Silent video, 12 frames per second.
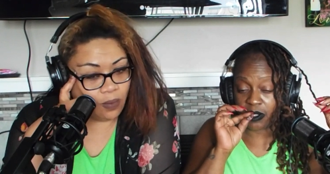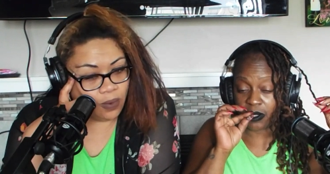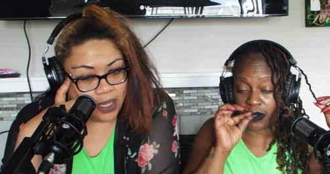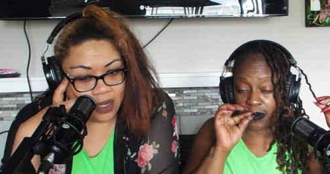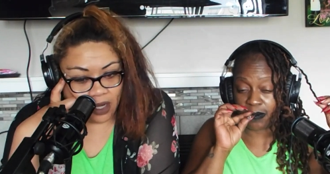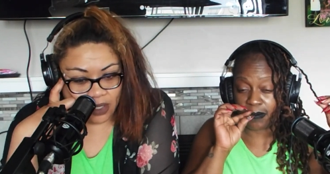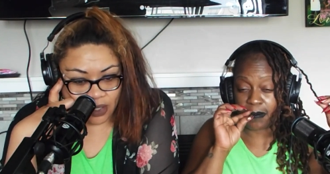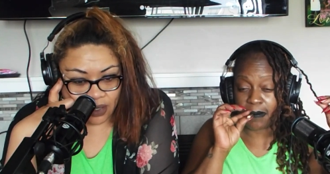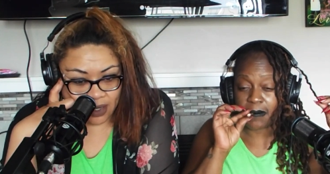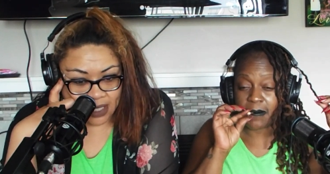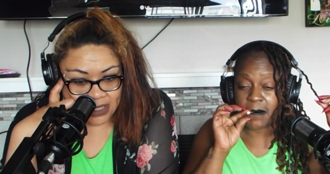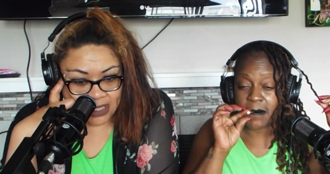Speaker 1: what are your
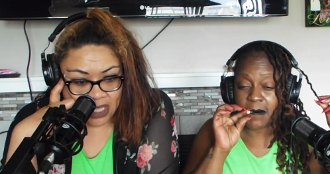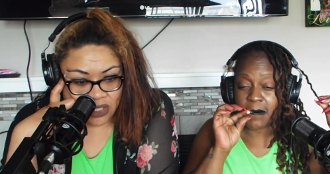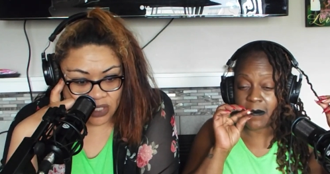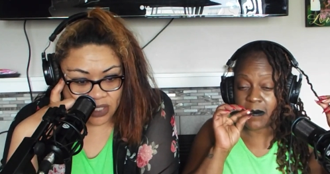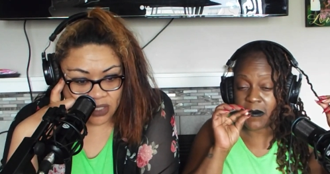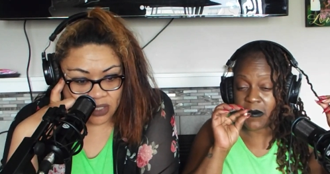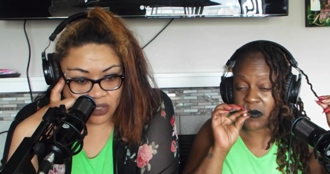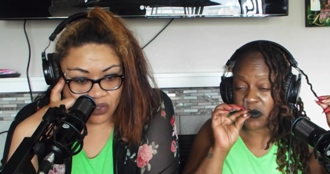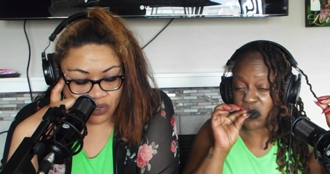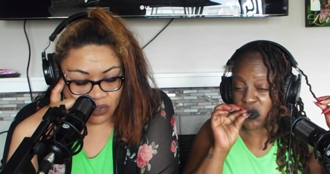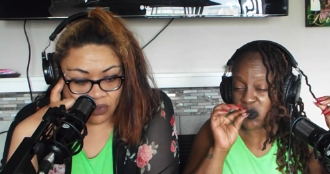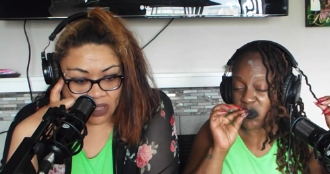intentions
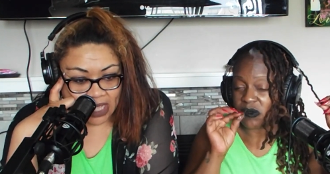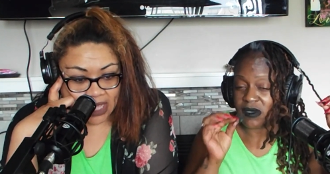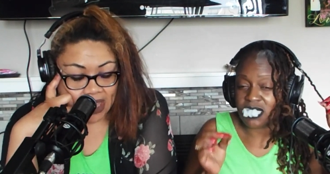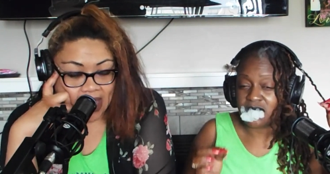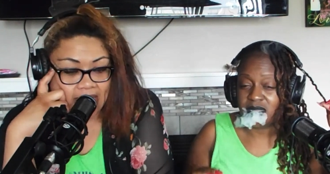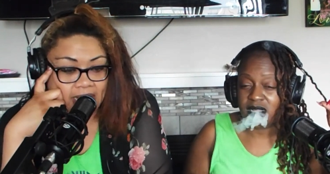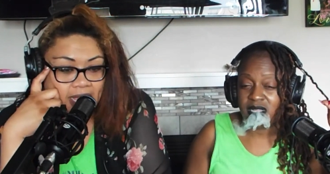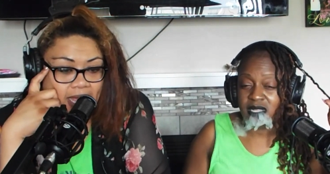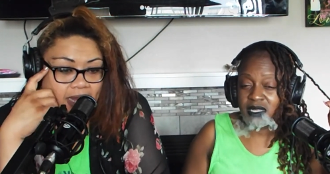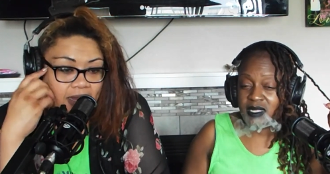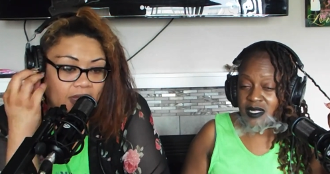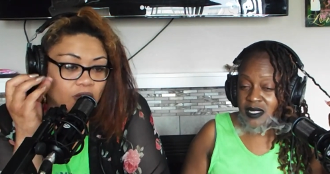truly? And
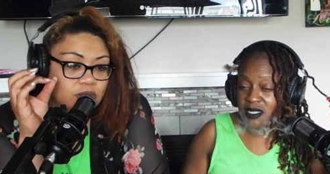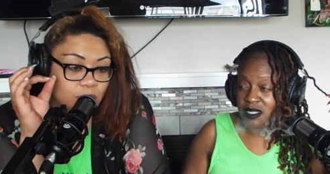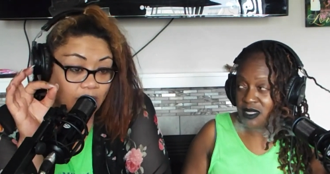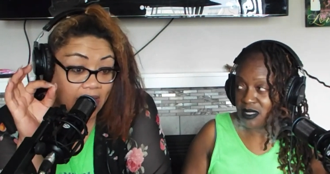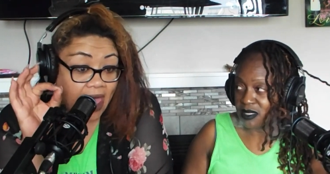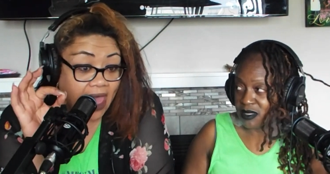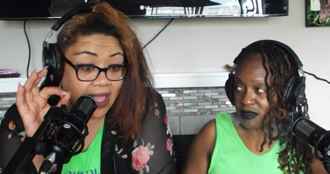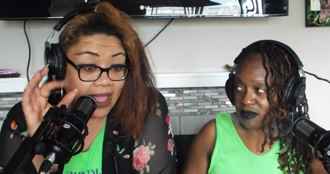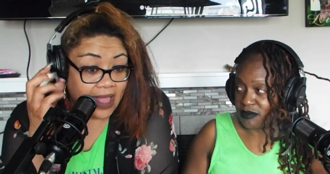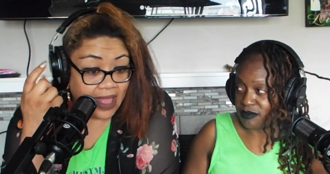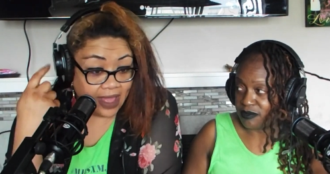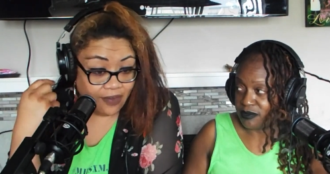and here's what I
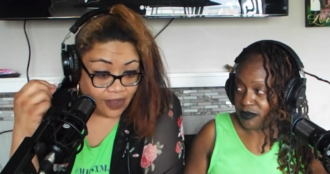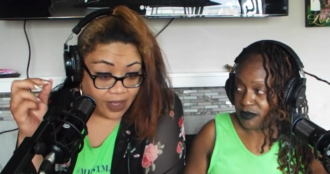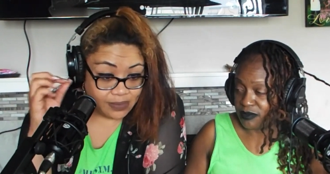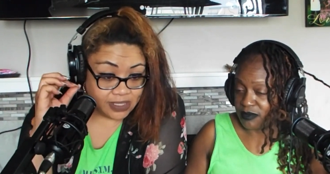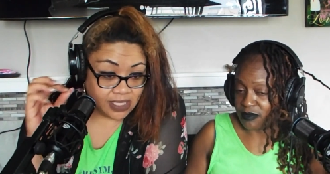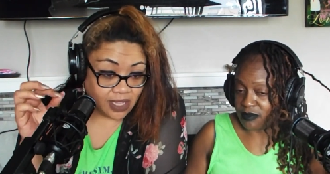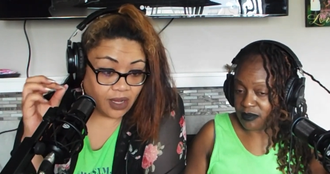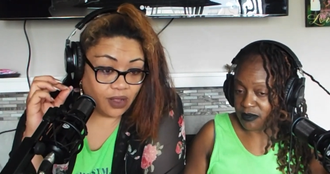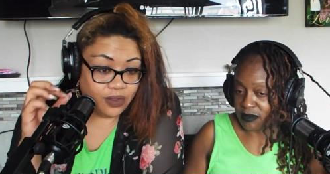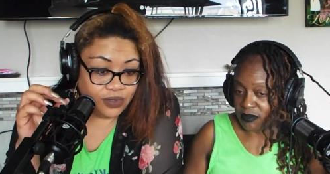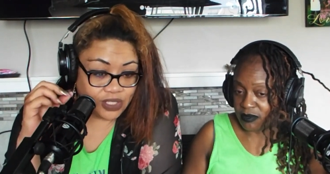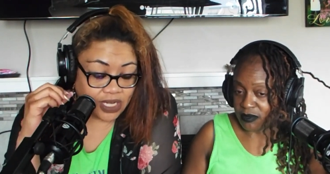have come to the
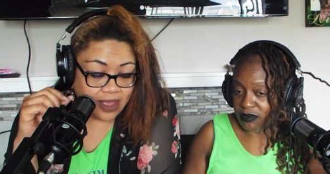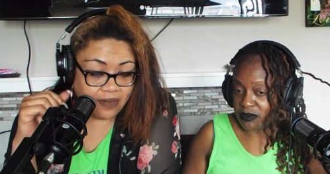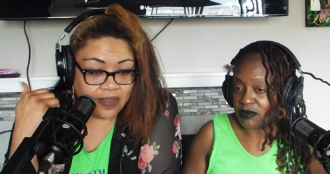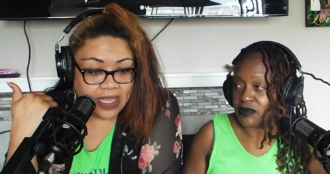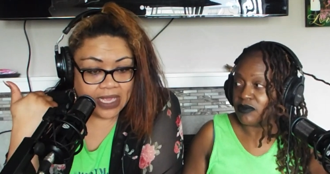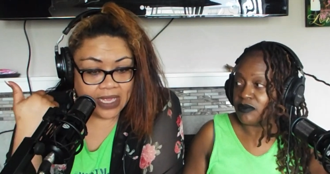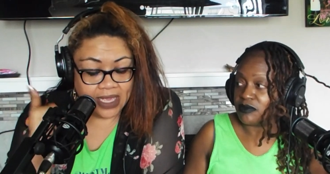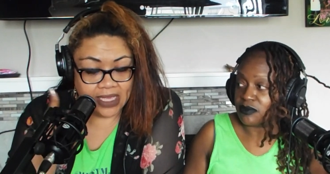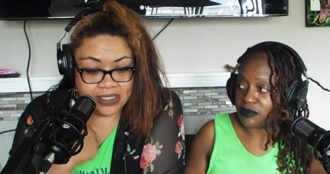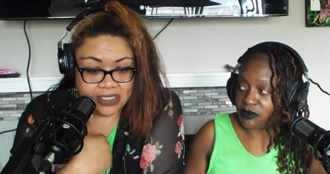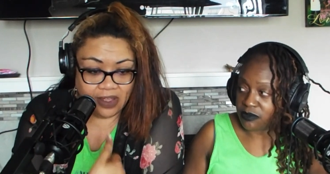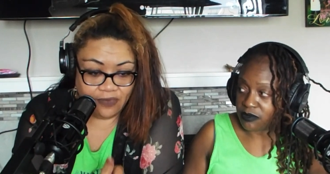conclusion of.
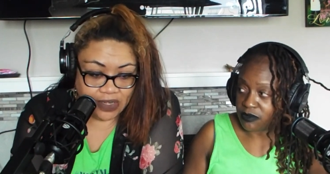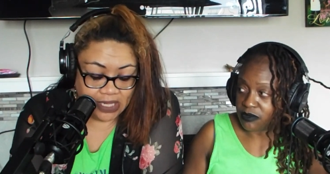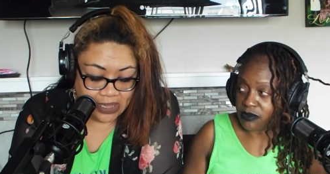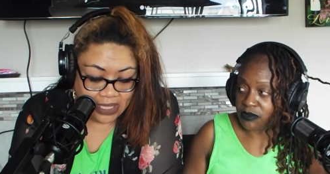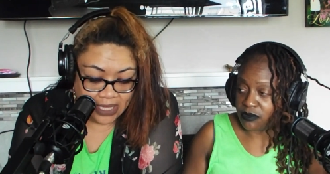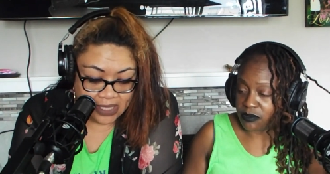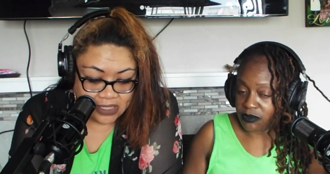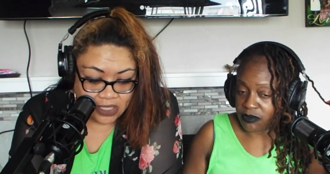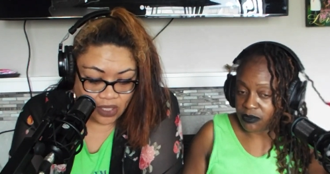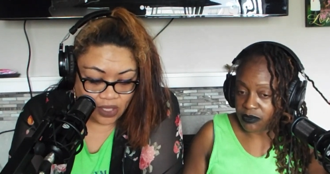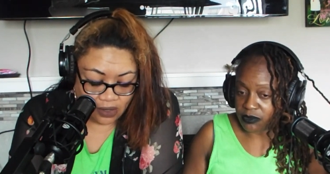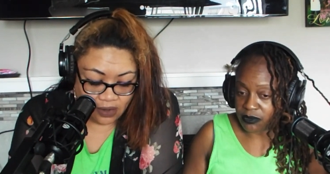It's definitely
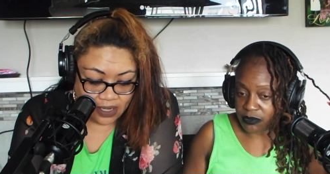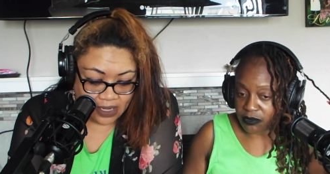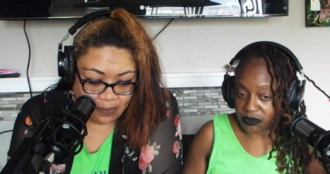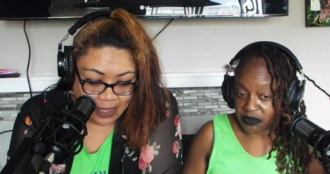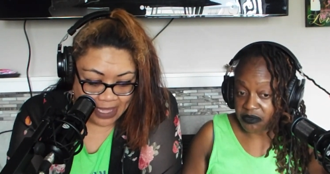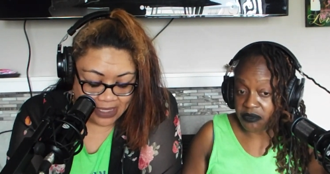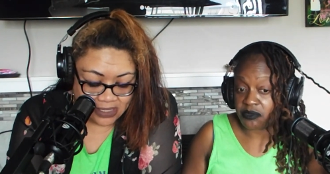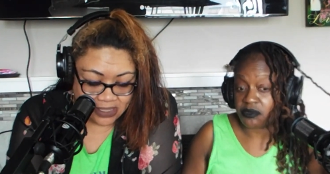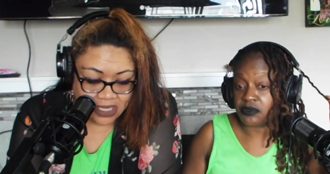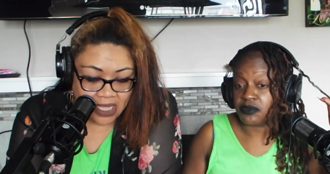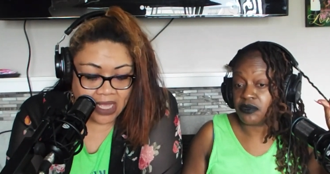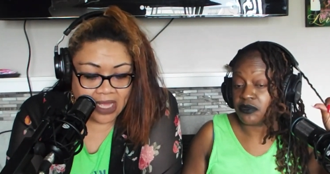insecurity based.
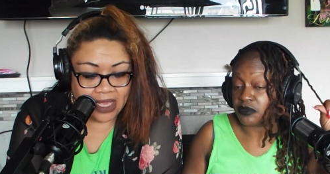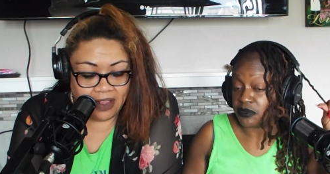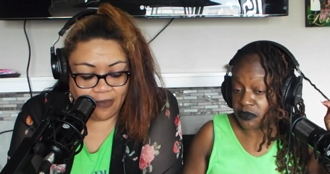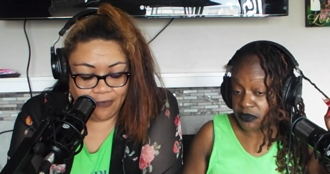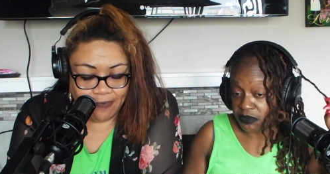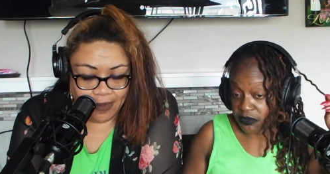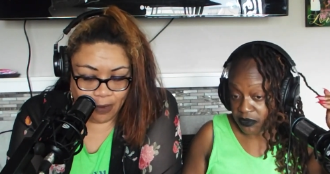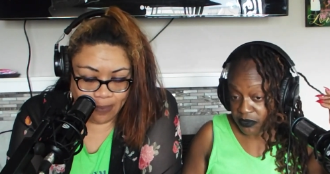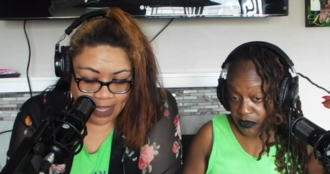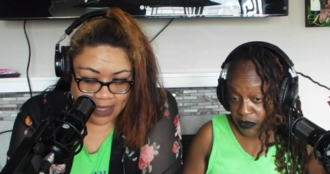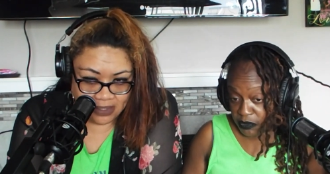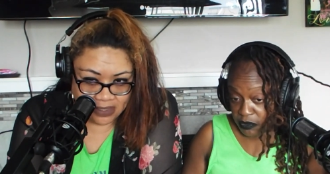It's fear
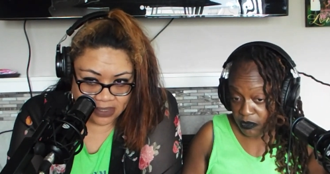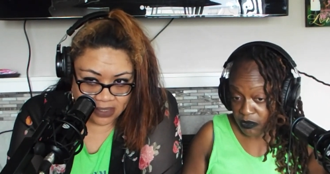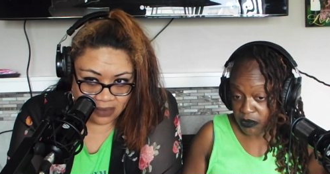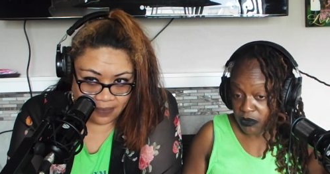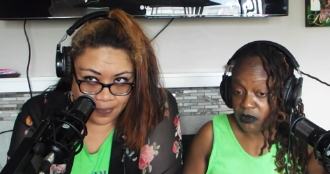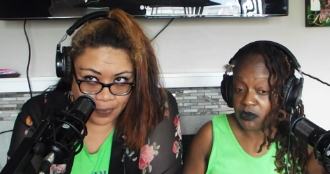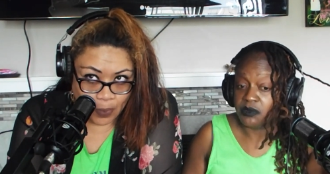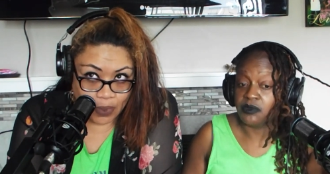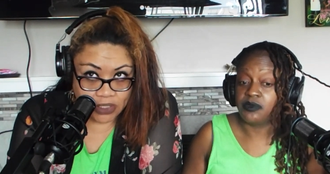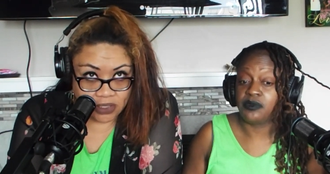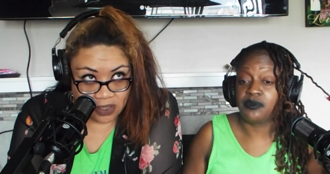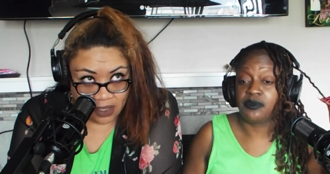based
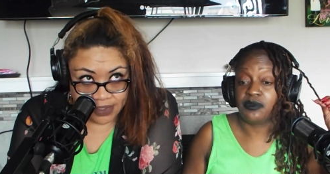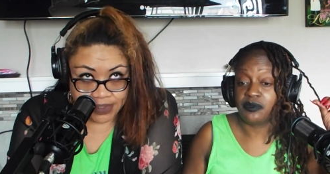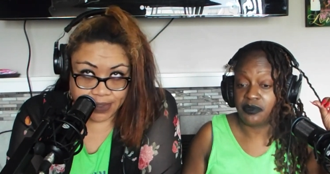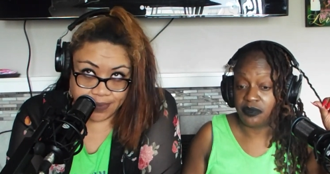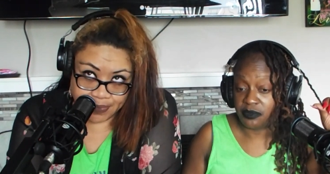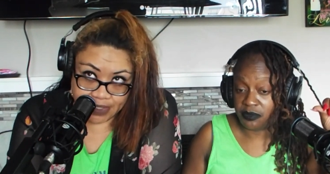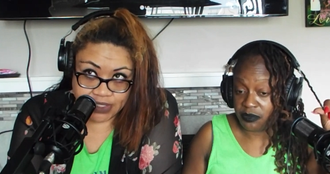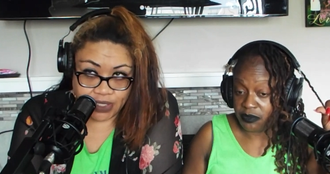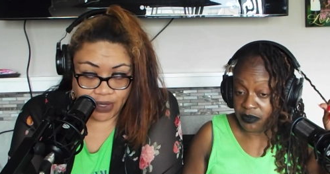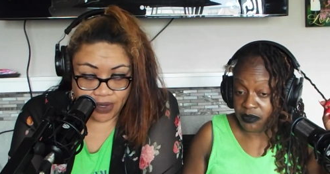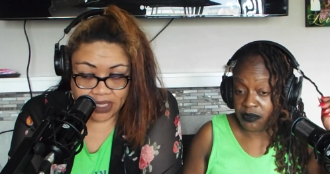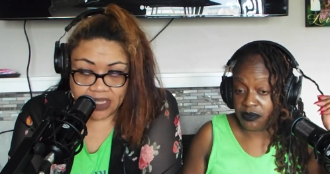which also
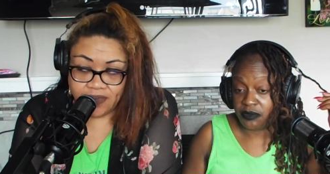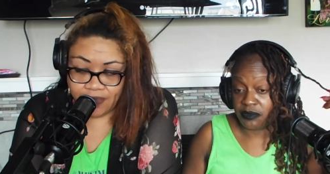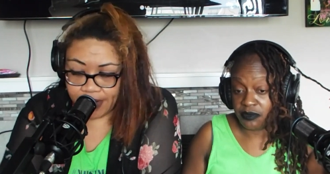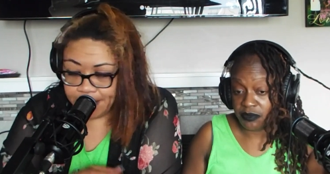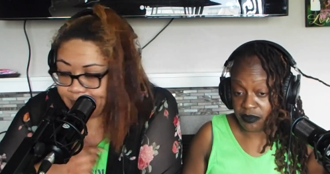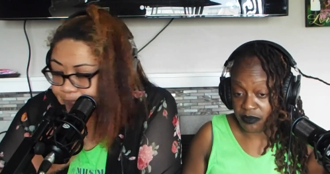insecurity is fear.